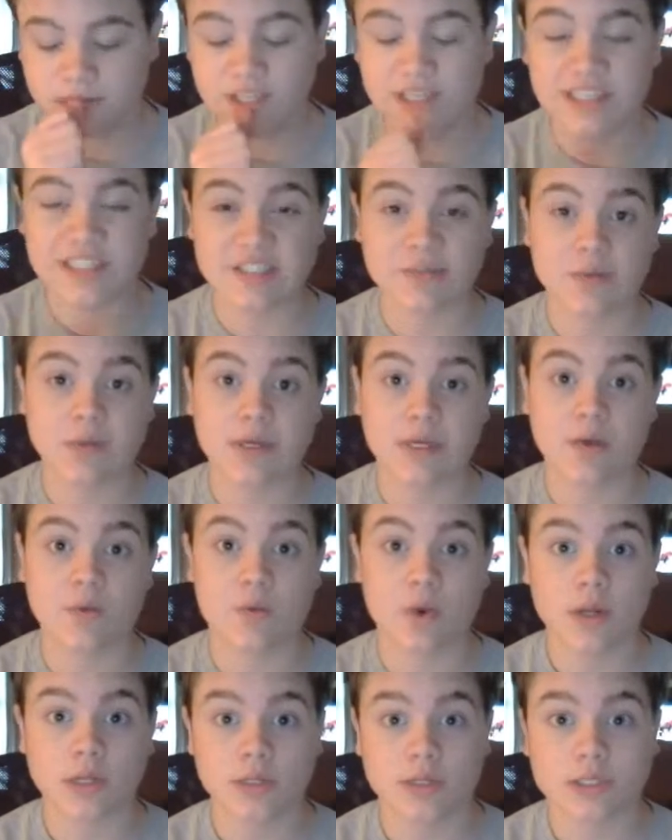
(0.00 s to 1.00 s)
explaining
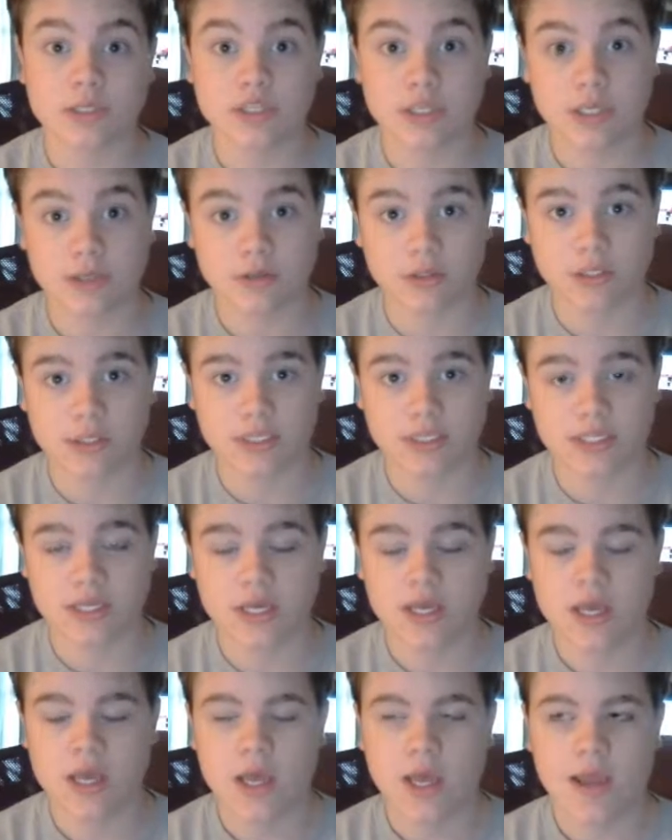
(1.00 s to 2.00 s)
what the channel is
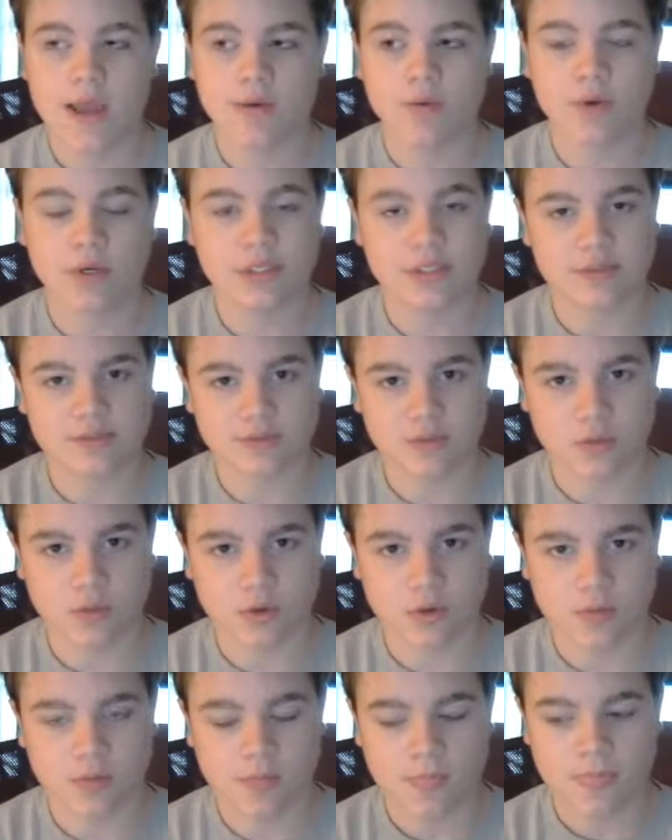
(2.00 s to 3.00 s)
and what it's for.
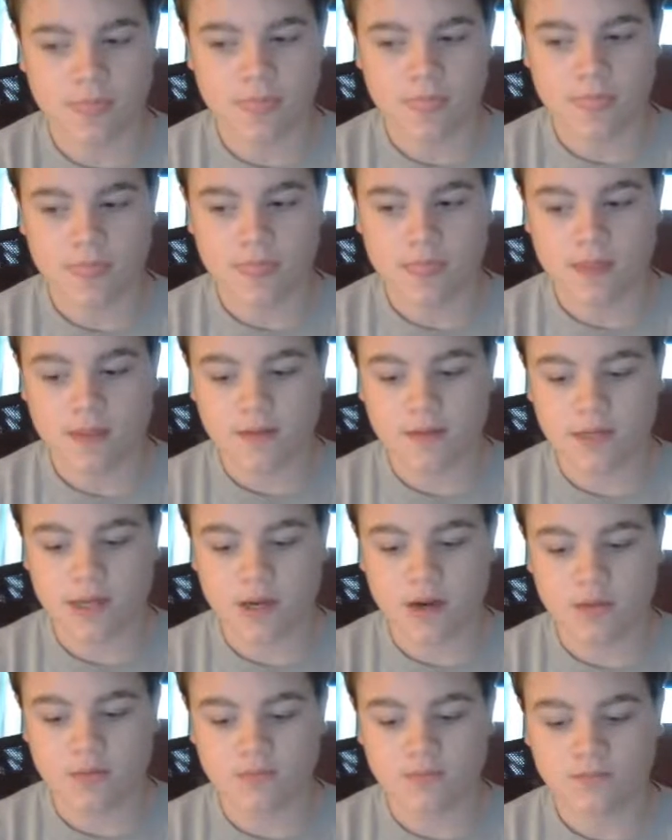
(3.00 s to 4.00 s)

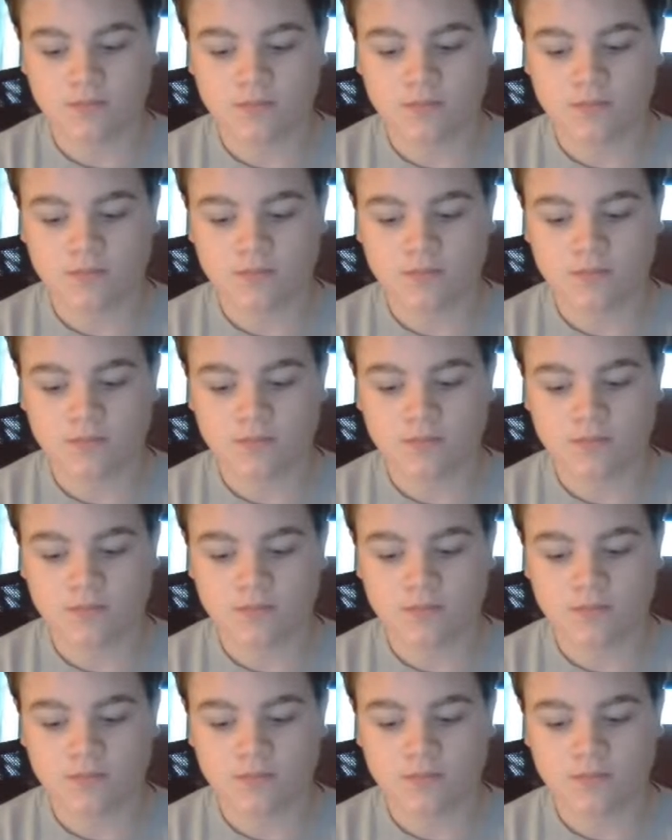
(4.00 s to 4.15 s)
Now,